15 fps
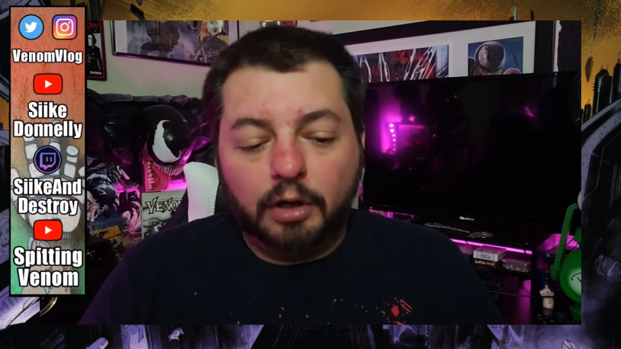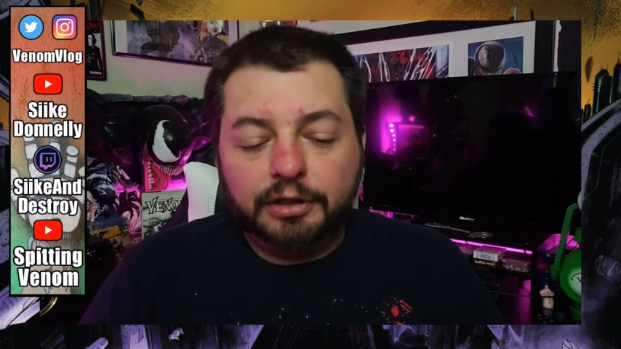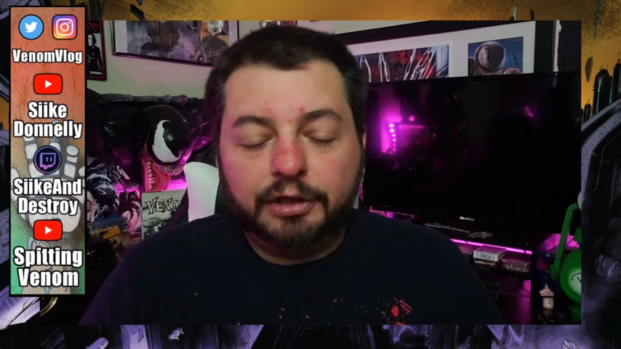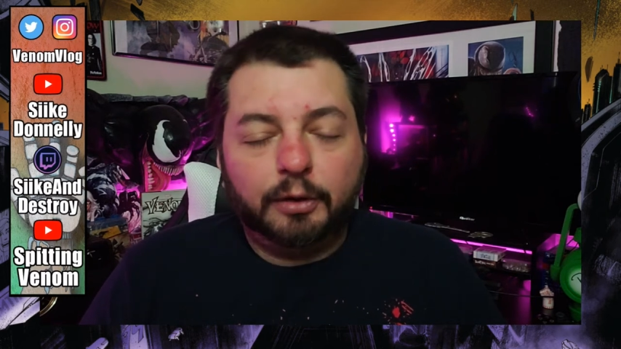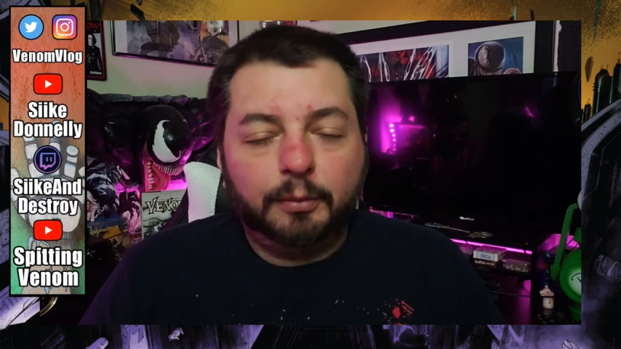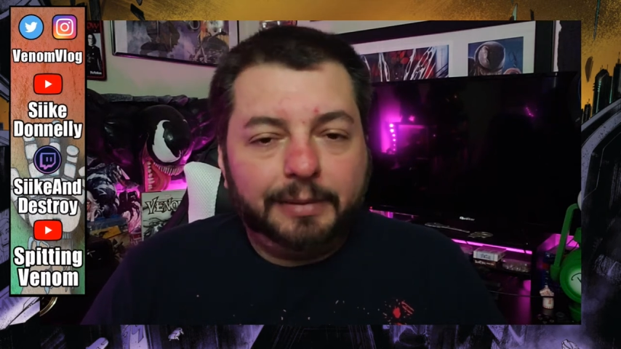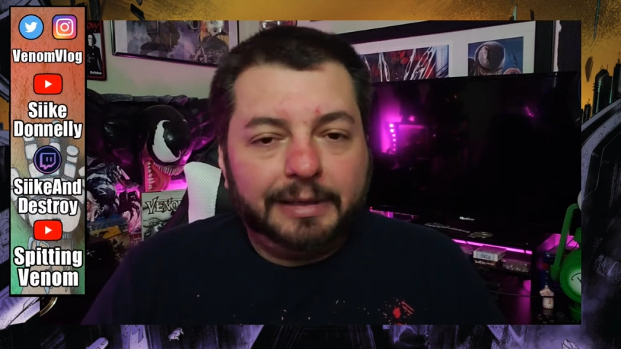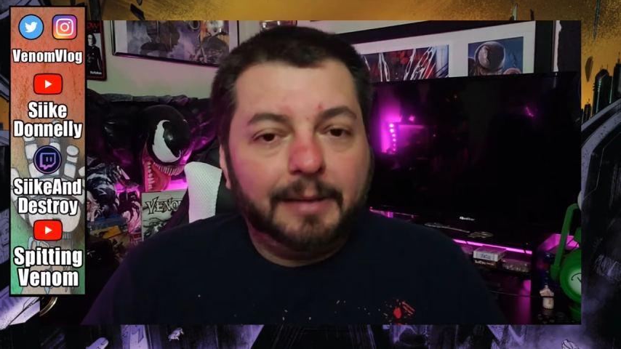you
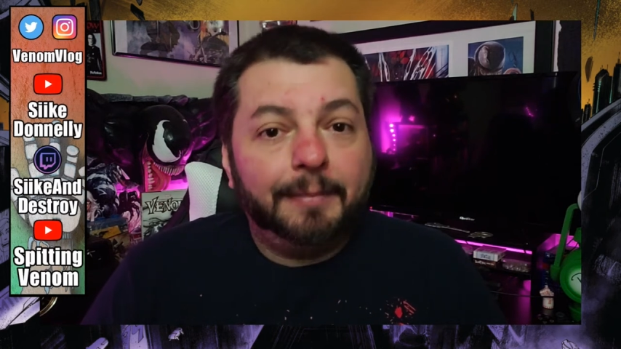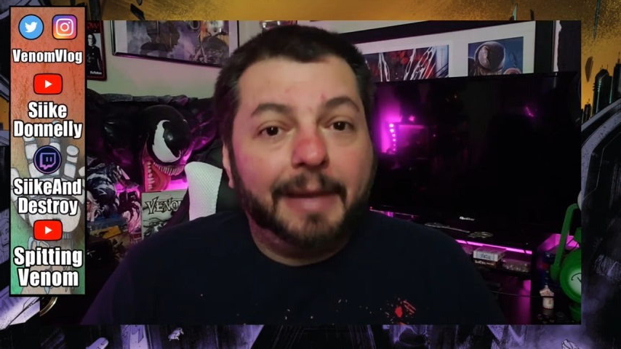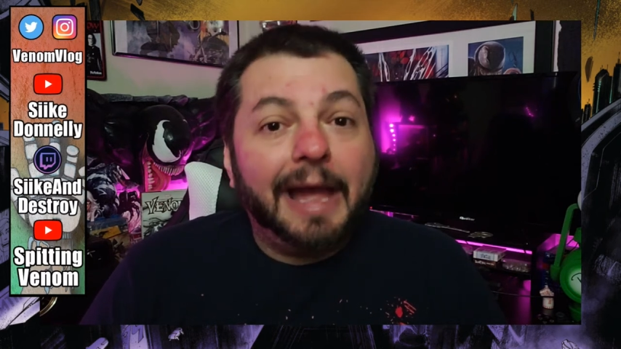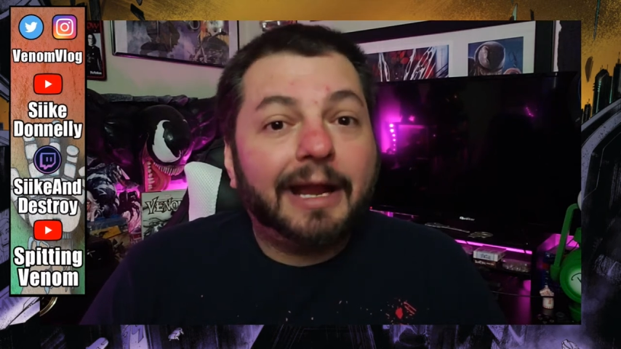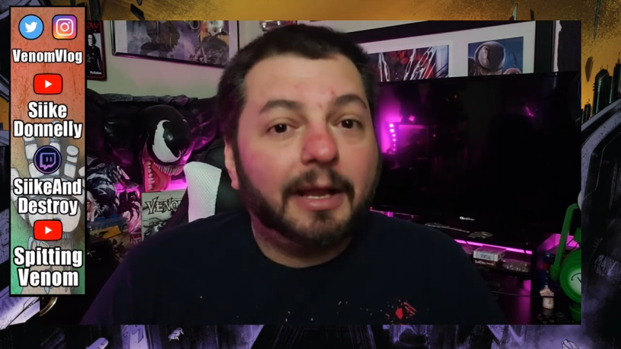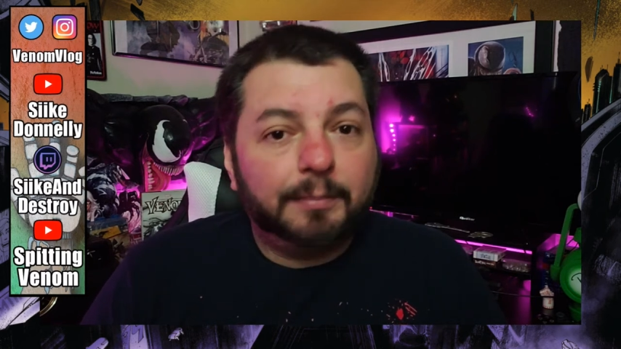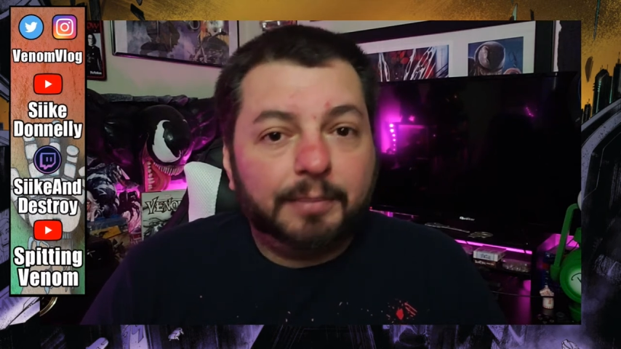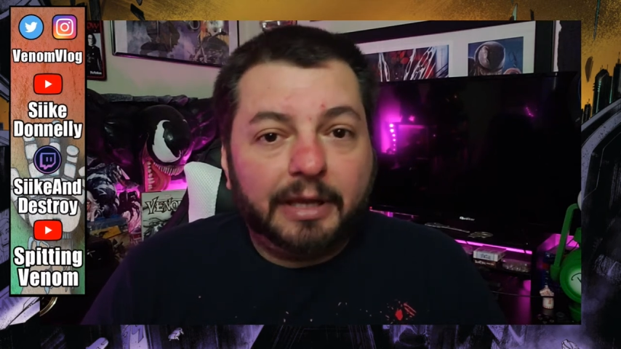know be a
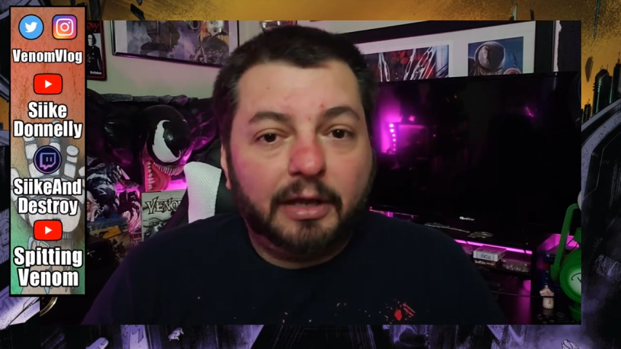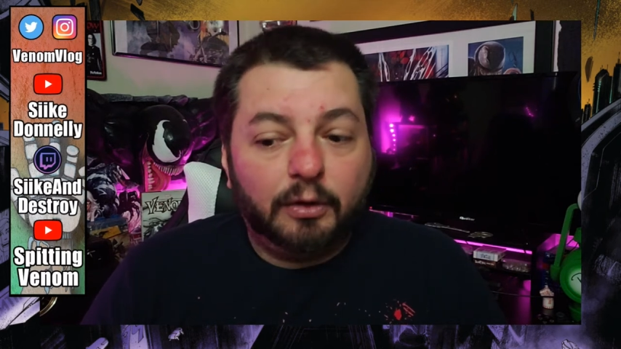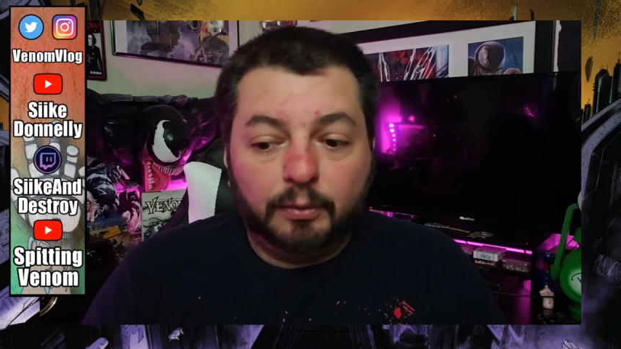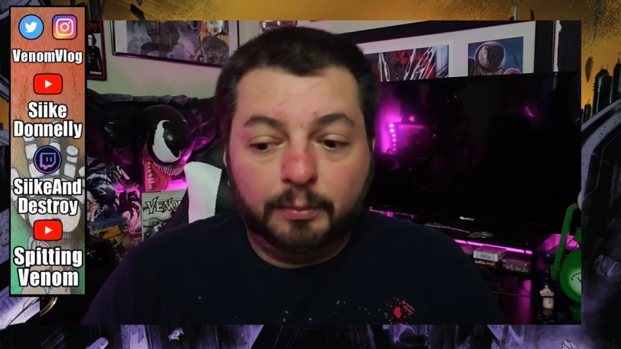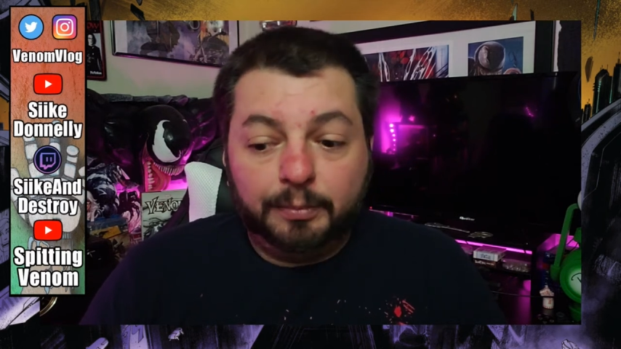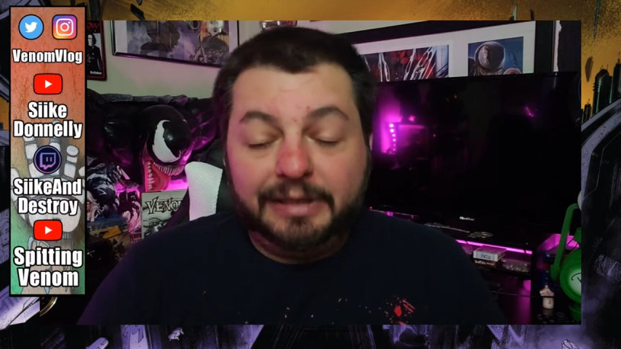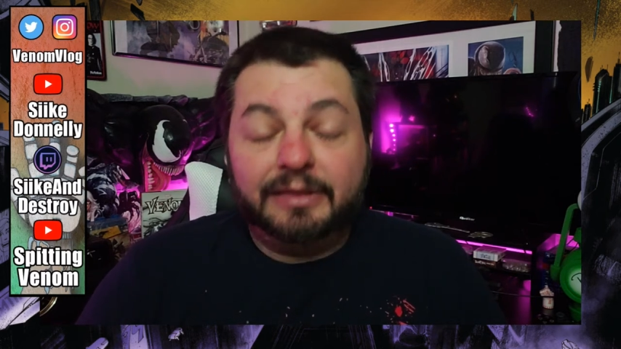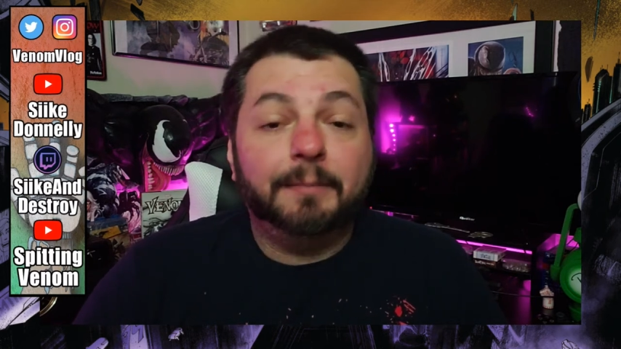backup plan or
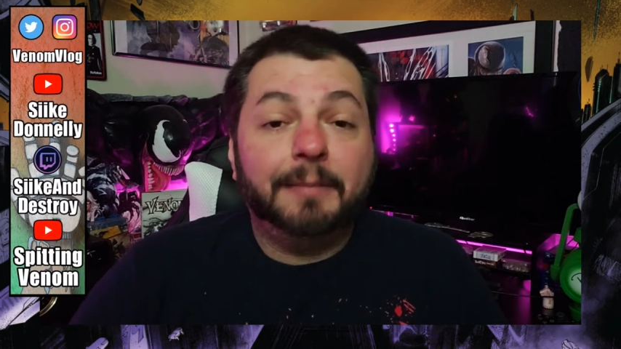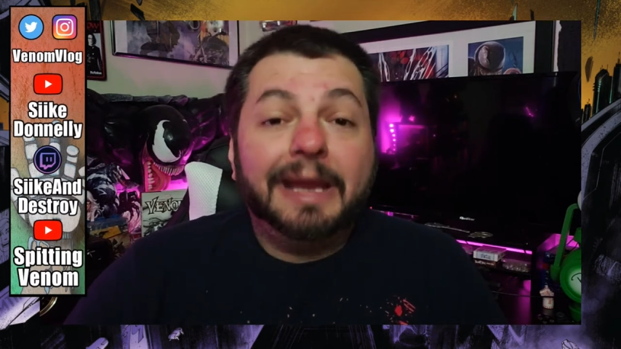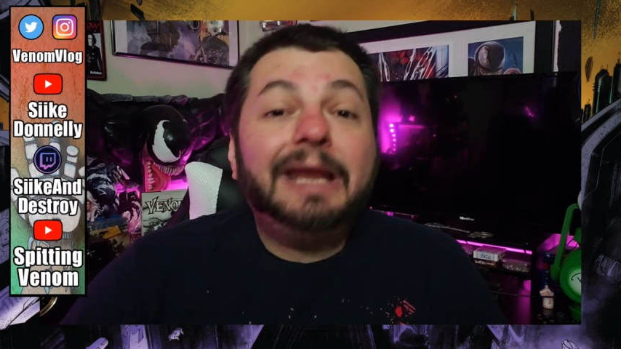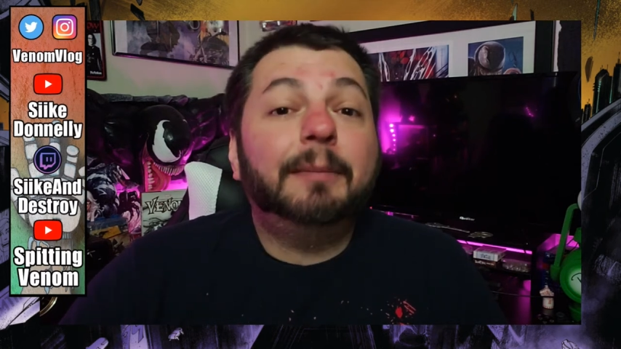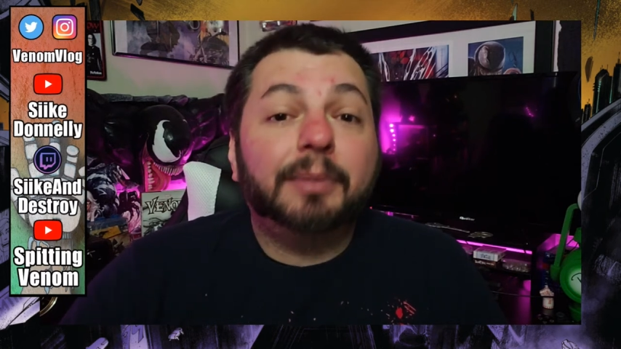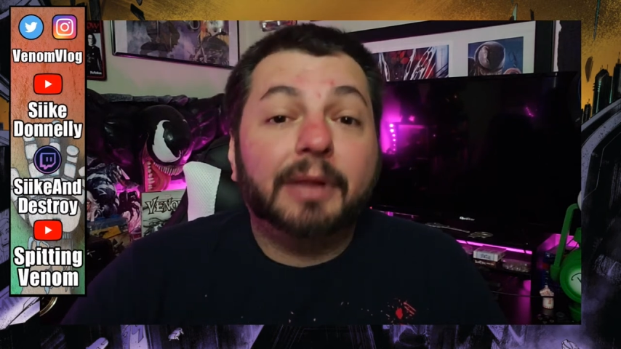be the main